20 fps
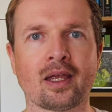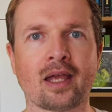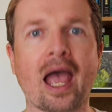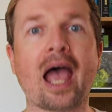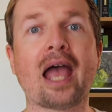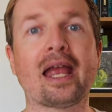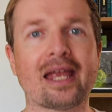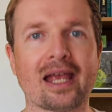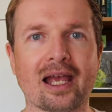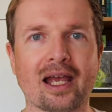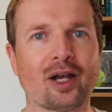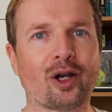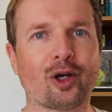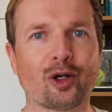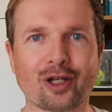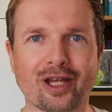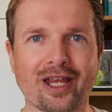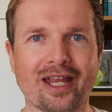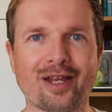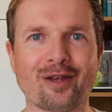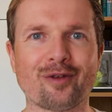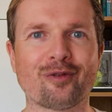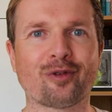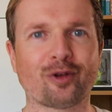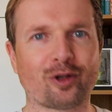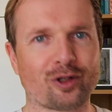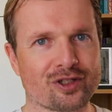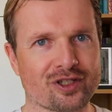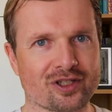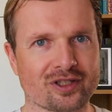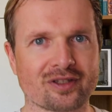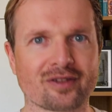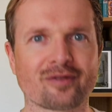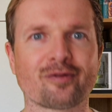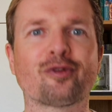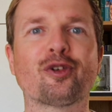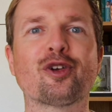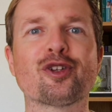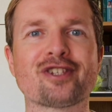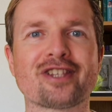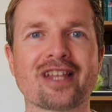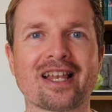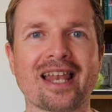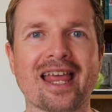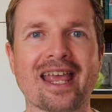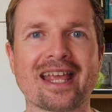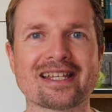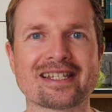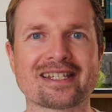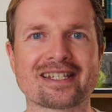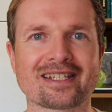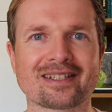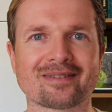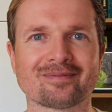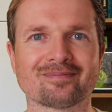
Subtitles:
Ah yeah, okay, first the lands.